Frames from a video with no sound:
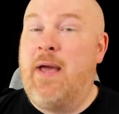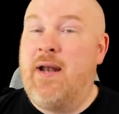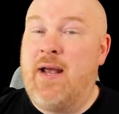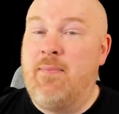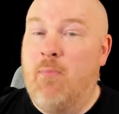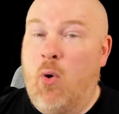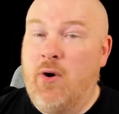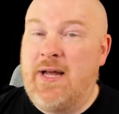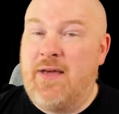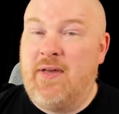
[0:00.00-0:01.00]
a man named
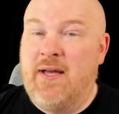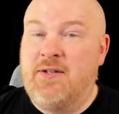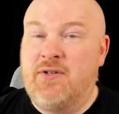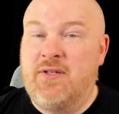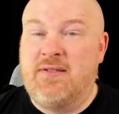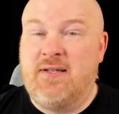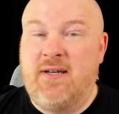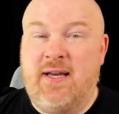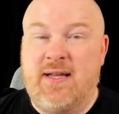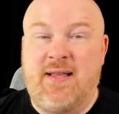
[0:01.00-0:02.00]
Mordeth entered the
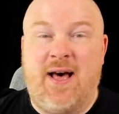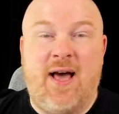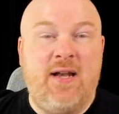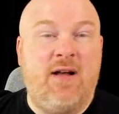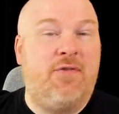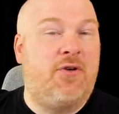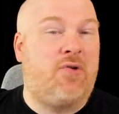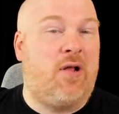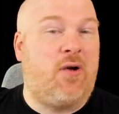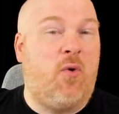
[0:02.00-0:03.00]
city at the height of the
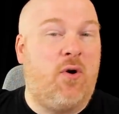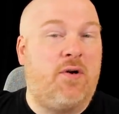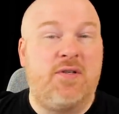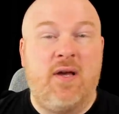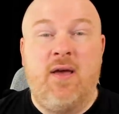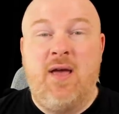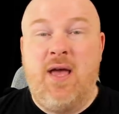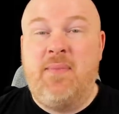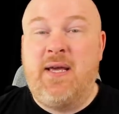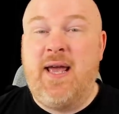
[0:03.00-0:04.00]
Trolloc Wars
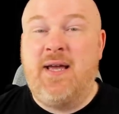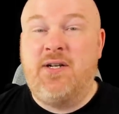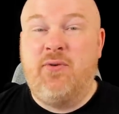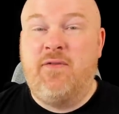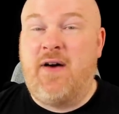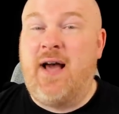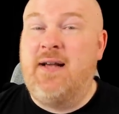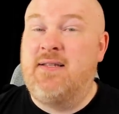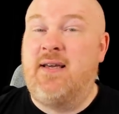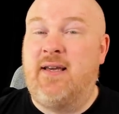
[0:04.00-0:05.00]
and began to
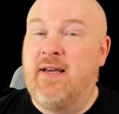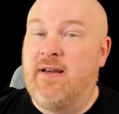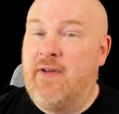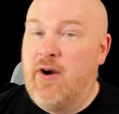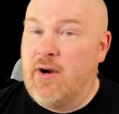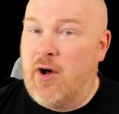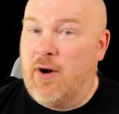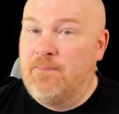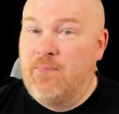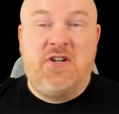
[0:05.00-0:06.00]
advise the king of
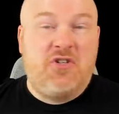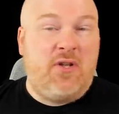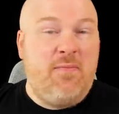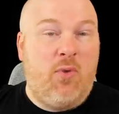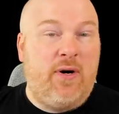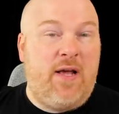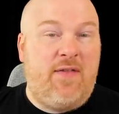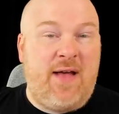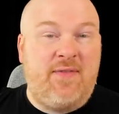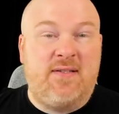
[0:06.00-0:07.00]
Aridhol. Eventually,
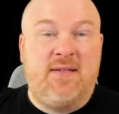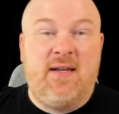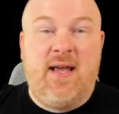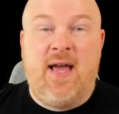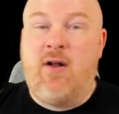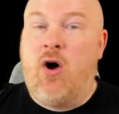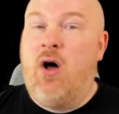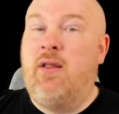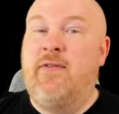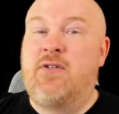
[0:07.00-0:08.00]
Mordeth had the city and
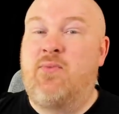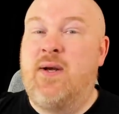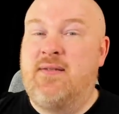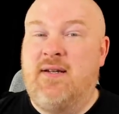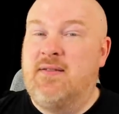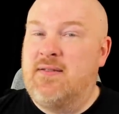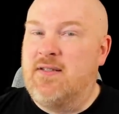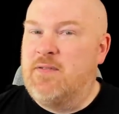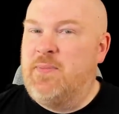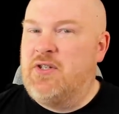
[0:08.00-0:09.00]
all of its residents
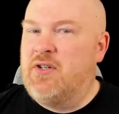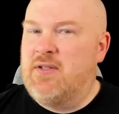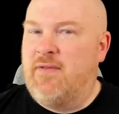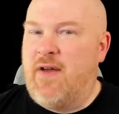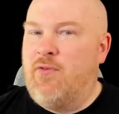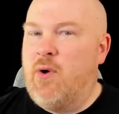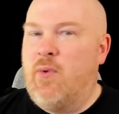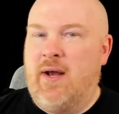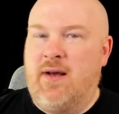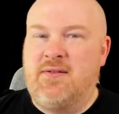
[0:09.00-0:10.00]
suspicious of
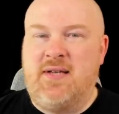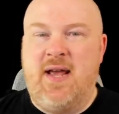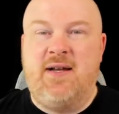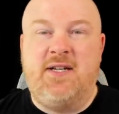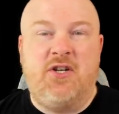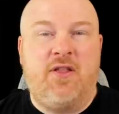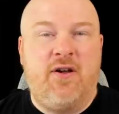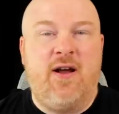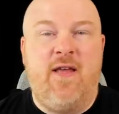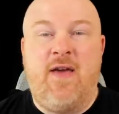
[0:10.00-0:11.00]
everyone else and each
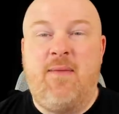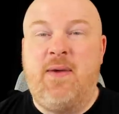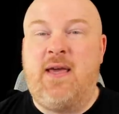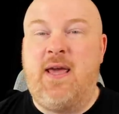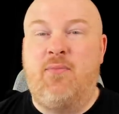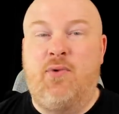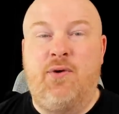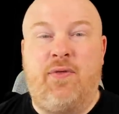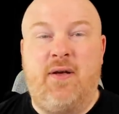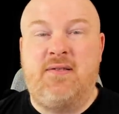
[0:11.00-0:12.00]
other, and they became
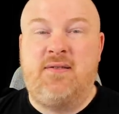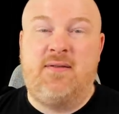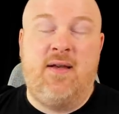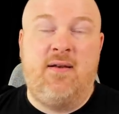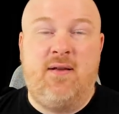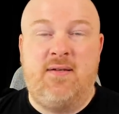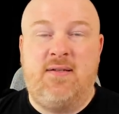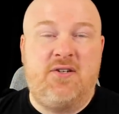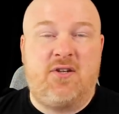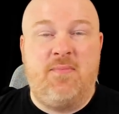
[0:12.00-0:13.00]
ruthless and
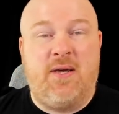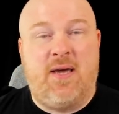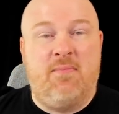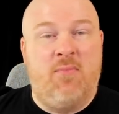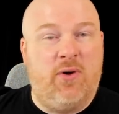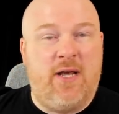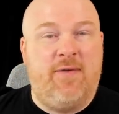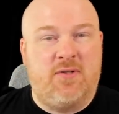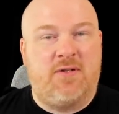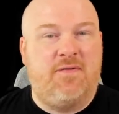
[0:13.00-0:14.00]
essentially became more
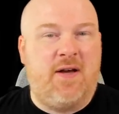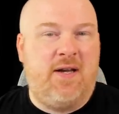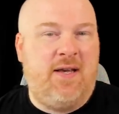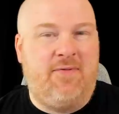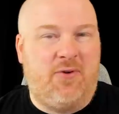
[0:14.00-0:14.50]
evil to fight